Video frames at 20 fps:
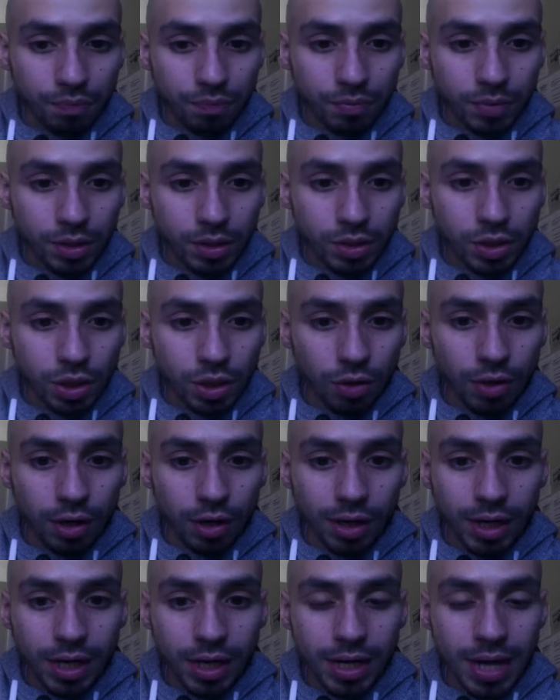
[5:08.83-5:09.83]
So
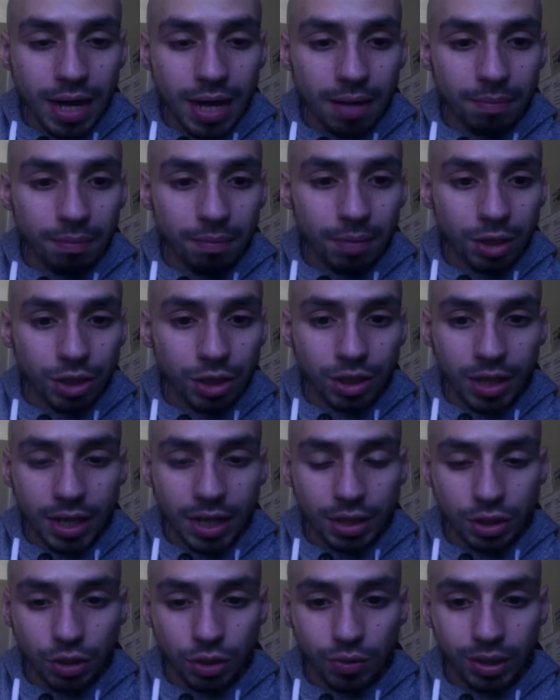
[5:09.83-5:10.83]
they're going to net much
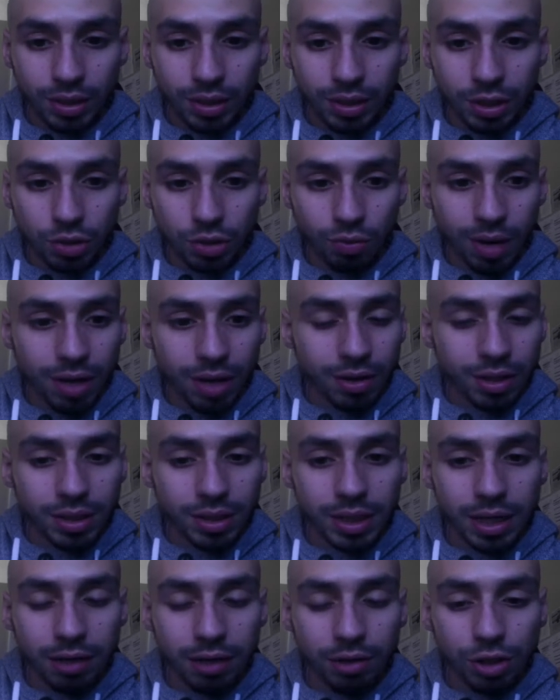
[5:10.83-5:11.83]
less doing it this way. You can
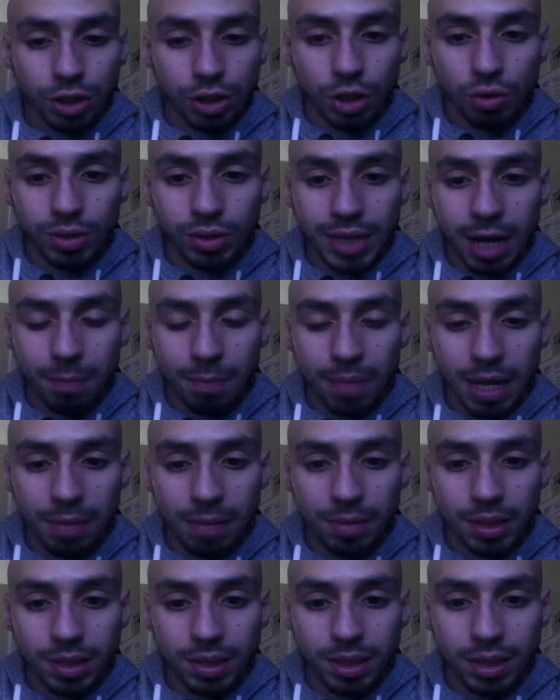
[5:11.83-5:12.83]
see here there's no down
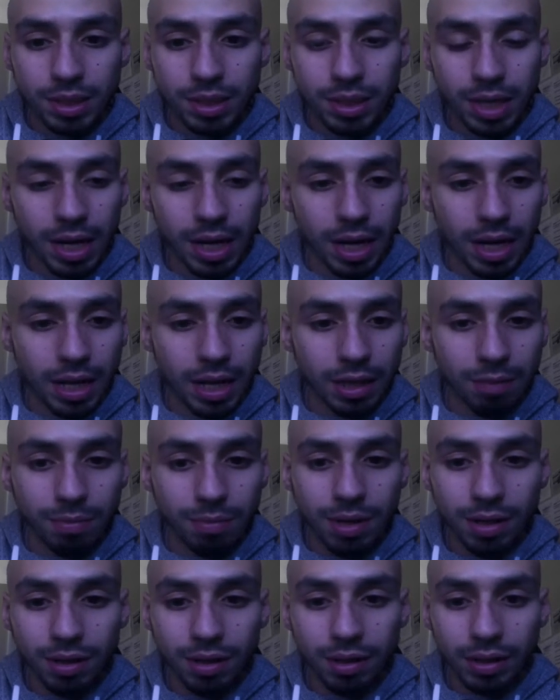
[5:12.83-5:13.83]
payment, and the
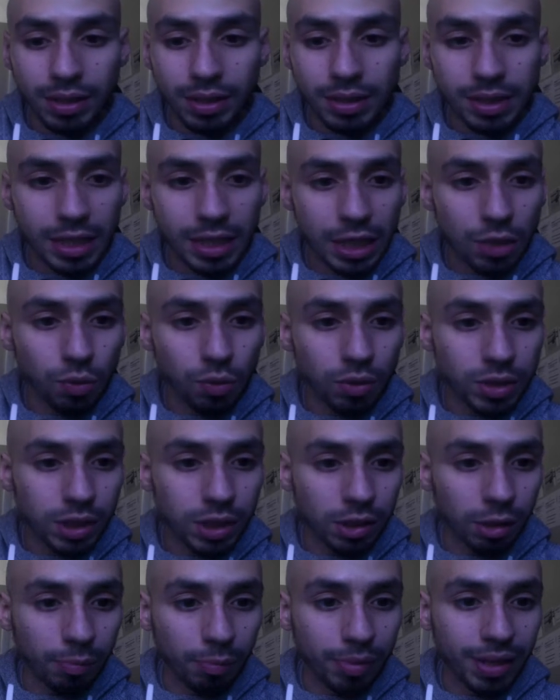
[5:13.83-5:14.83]
monthly is equal
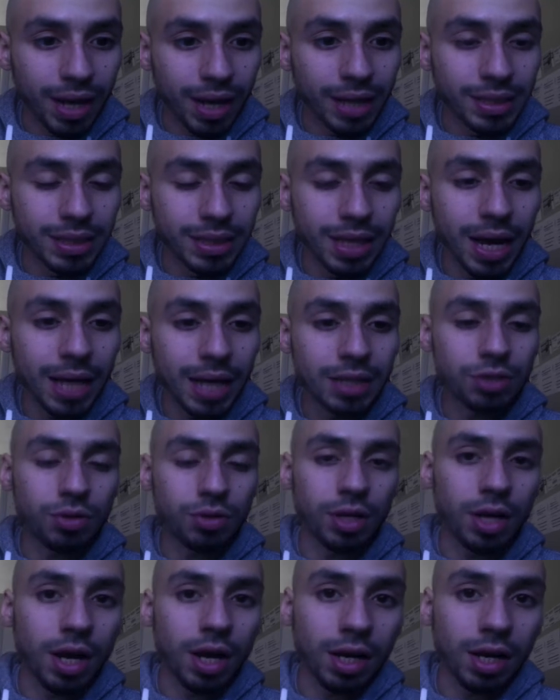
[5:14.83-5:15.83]
to their PITI, so
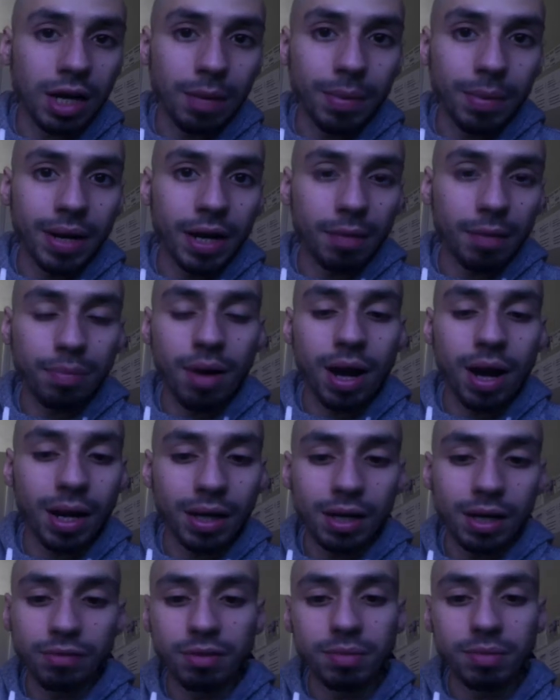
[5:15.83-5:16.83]
they're not coming out of
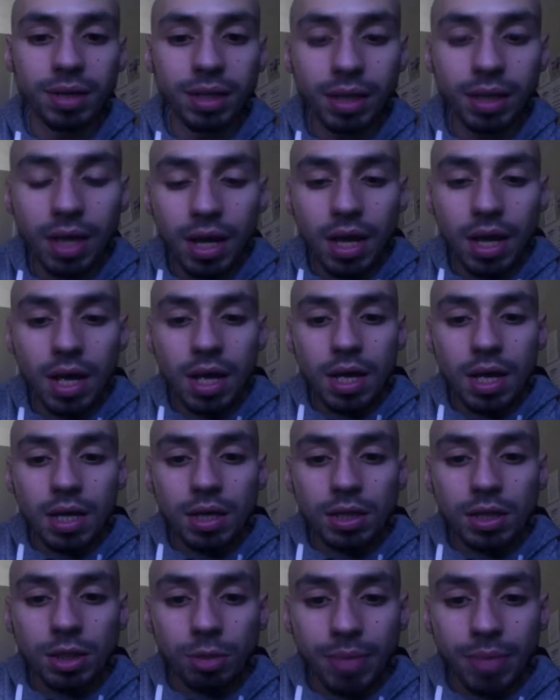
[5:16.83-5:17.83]
pocket every month.
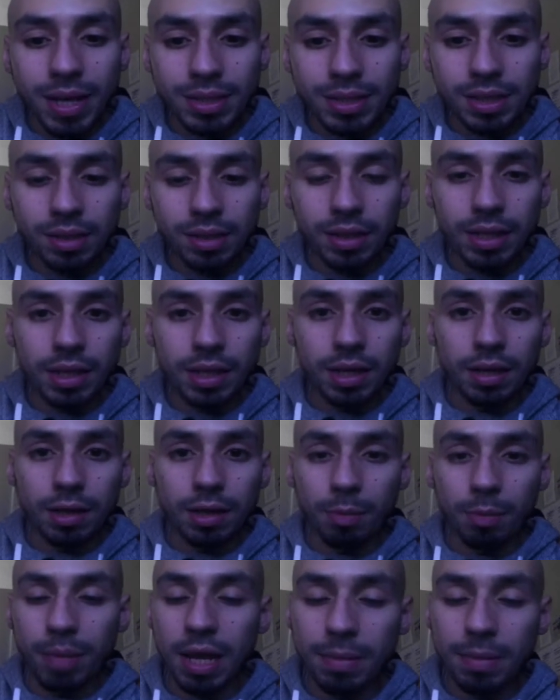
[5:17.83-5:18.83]
So basically
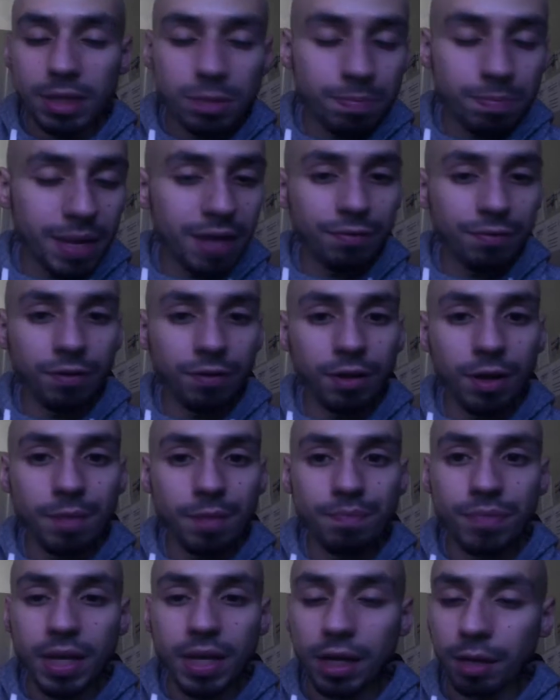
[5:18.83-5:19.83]
the payments made for
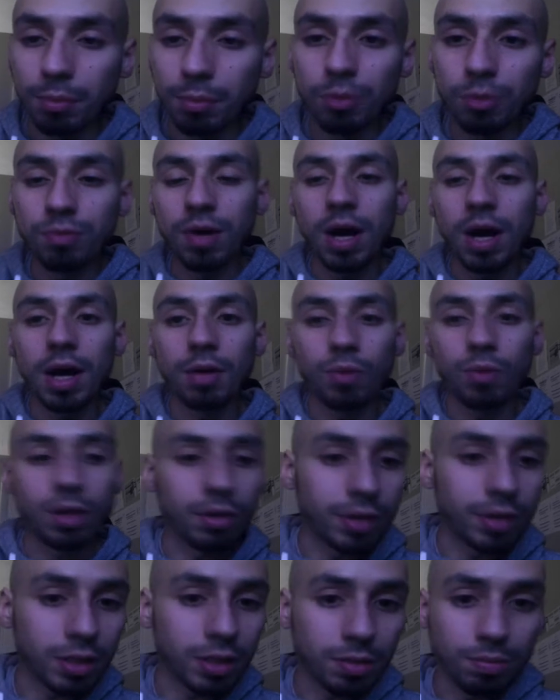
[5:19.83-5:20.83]
them, they can move on,
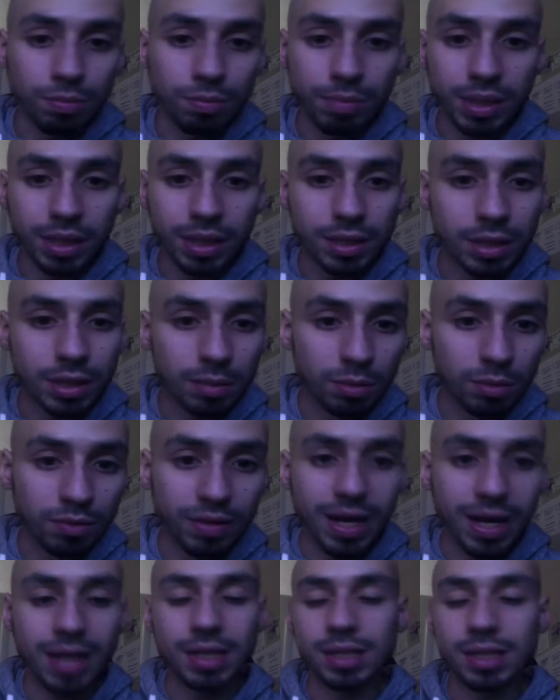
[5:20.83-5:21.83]
whether it's because they're
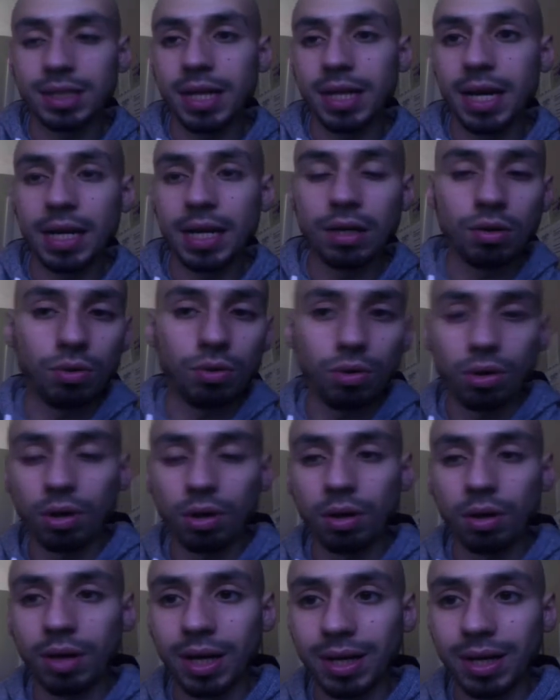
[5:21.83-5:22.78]
moving out of state or